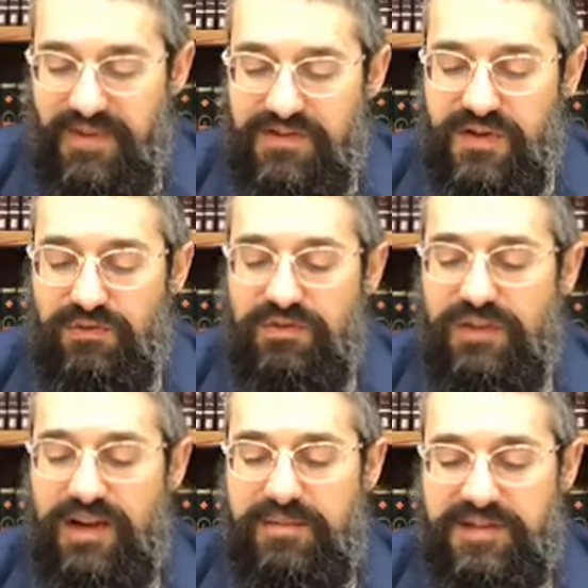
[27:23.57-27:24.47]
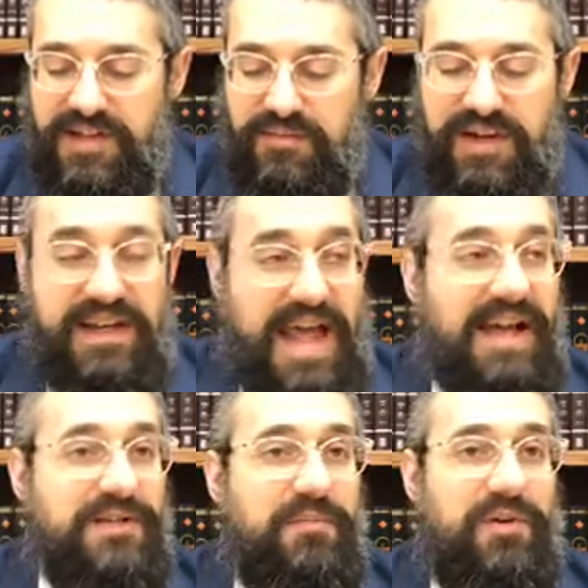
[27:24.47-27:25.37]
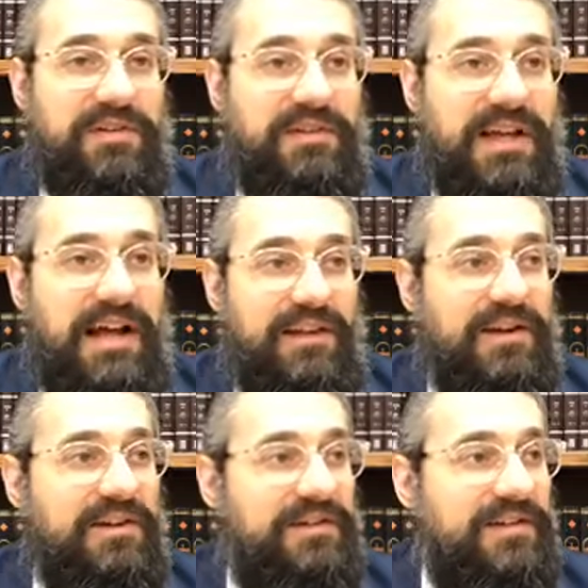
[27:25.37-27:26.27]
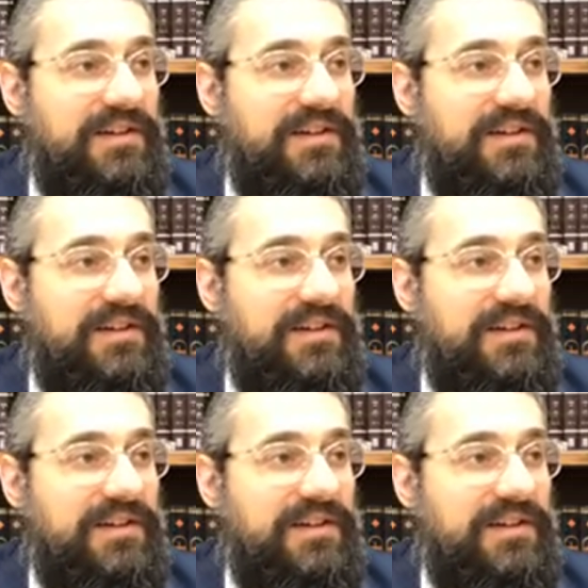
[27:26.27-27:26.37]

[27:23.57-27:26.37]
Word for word: So too the Rebbe says we get export, the halacha,